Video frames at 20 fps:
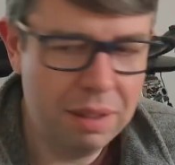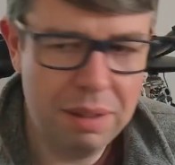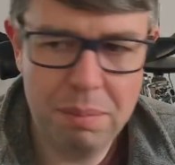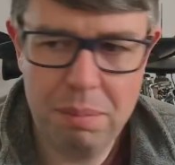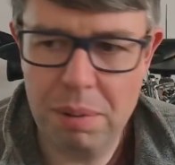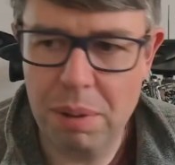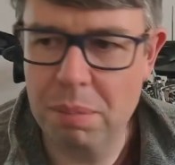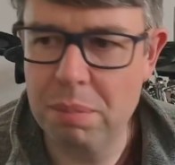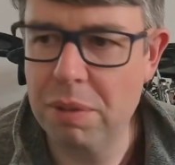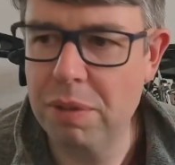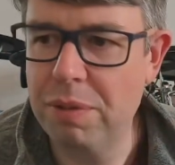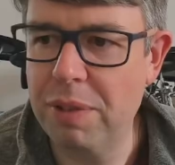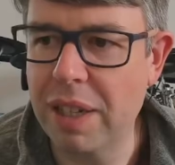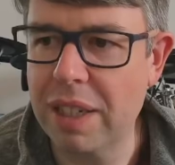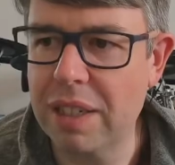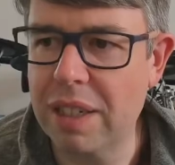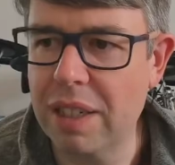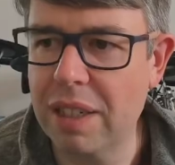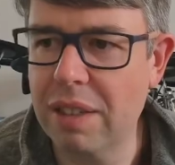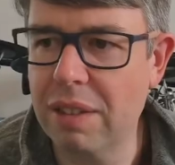problem
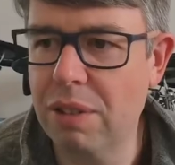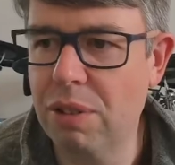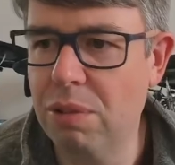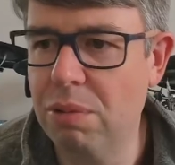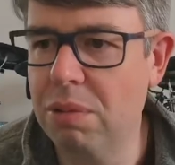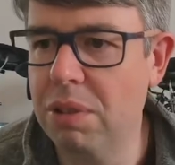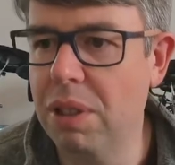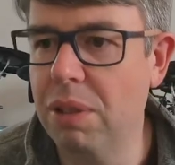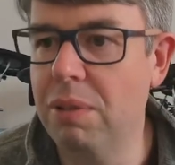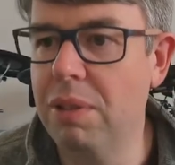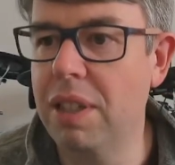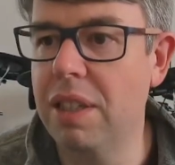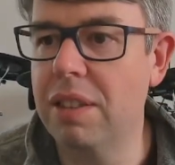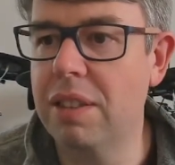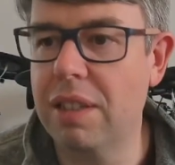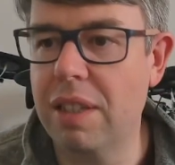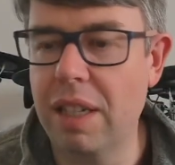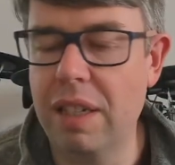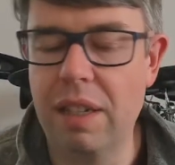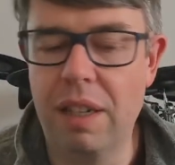affecting all
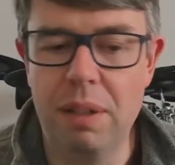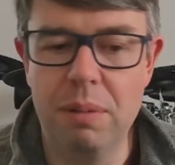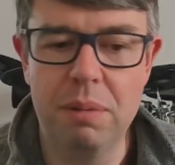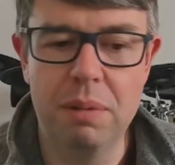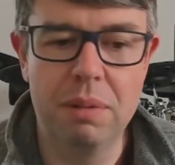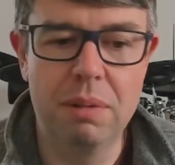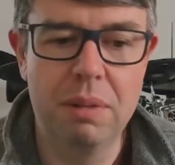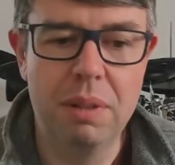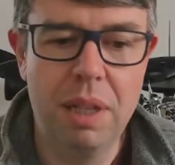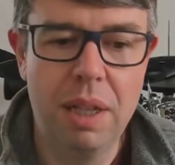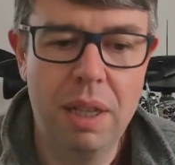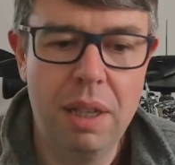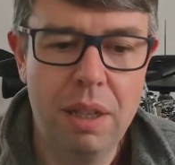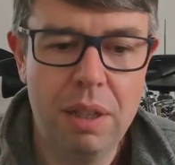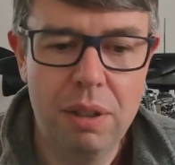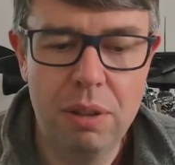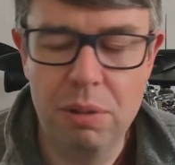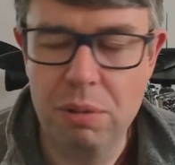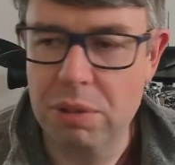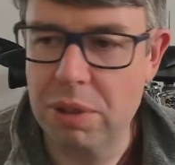units, then I will
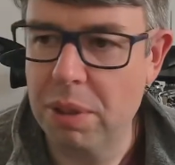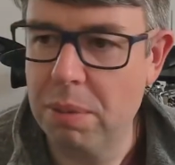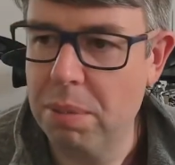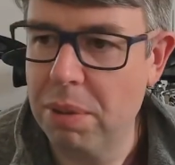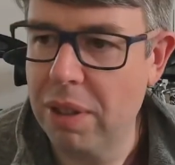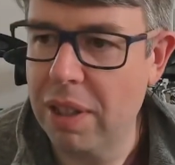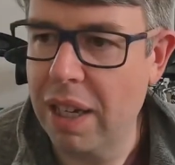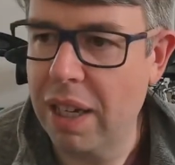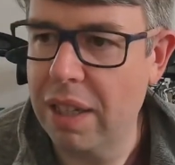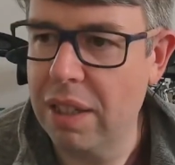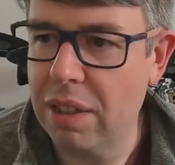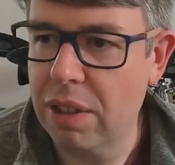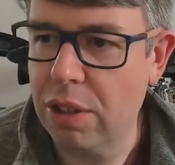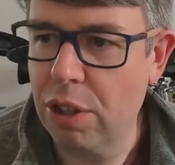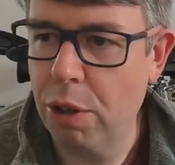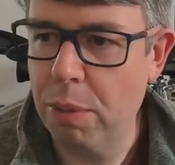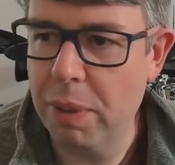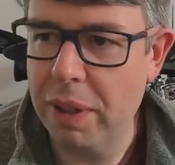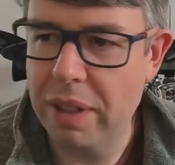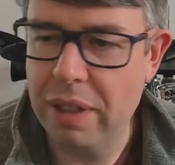also put that in a
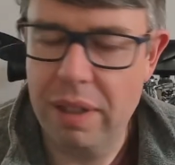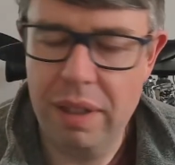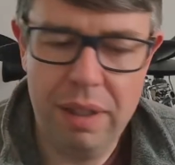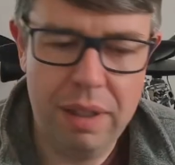comment.